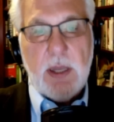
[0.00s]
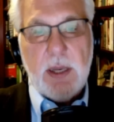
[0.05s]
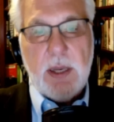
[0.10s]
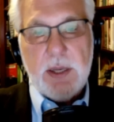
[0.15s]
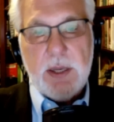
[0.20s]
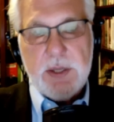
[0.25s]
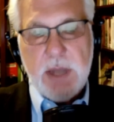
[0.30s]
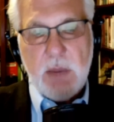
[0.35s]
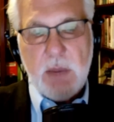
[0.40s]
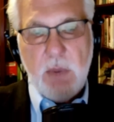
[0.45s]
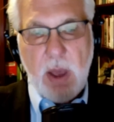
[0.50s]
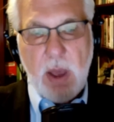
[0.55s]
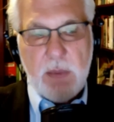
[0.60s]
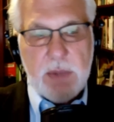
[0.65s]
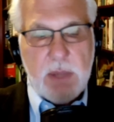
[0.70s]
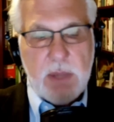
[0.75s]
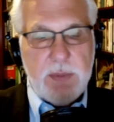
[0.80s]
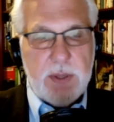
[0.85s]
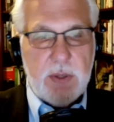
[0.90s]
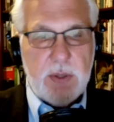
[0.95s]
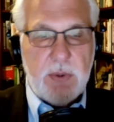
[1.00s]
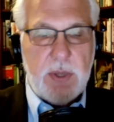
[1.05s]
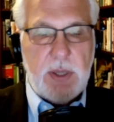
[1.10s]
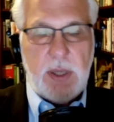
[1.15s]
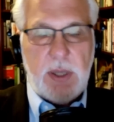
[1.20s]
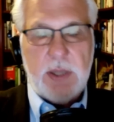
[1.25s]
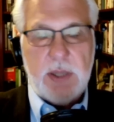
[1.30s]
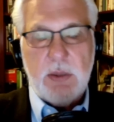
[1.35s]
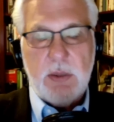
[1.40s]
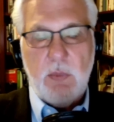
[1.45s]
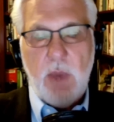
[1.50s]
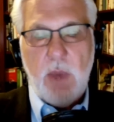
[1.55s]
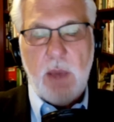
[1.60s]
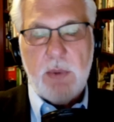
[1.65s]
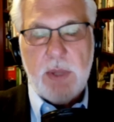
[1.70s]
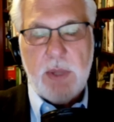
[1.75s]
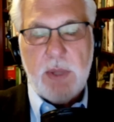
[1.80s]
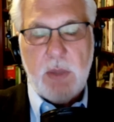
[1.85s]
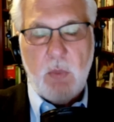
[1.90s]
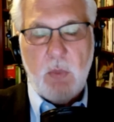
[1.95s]
You say, why would they be doing this? Or why
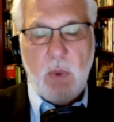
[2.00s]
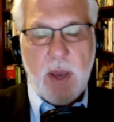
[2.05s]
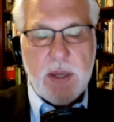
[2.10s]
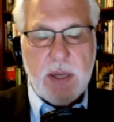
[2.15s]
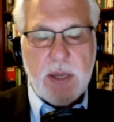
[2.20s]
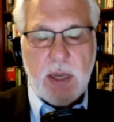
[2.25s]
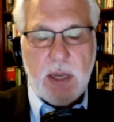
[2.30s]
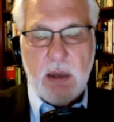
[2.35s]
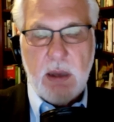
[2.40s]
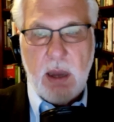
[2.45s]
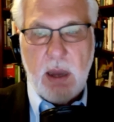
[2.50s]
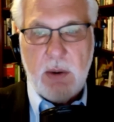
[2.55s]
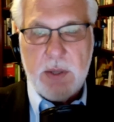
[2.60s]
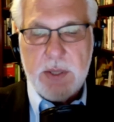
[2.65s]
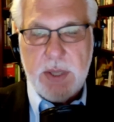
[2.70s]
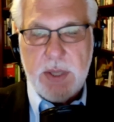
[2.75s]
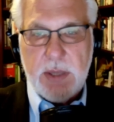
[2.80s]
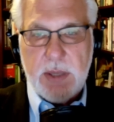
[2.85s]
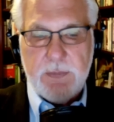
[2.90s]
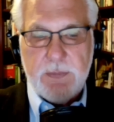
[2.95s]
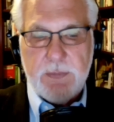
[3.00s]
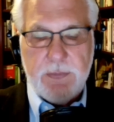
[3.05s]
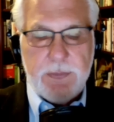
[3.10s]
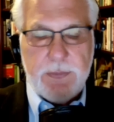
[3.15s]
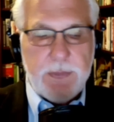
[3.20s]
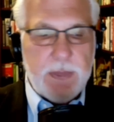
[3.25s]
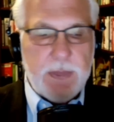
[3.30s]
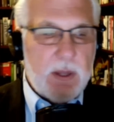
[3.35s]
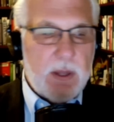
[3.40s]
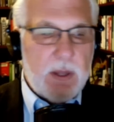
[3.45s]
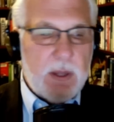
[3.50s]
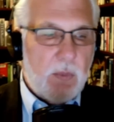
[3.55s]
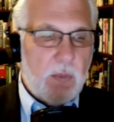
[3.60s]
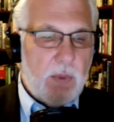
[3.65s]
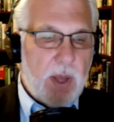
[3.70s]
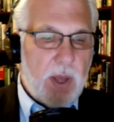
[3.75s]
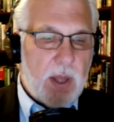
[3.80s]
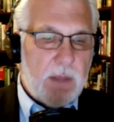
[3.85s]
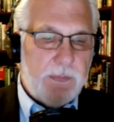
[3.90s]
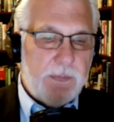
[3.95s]
technocracy?
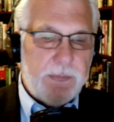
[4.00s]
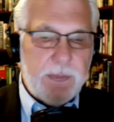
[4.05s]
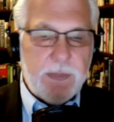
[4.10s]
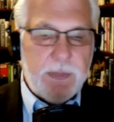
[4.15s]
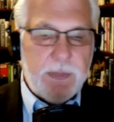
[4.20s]
Well,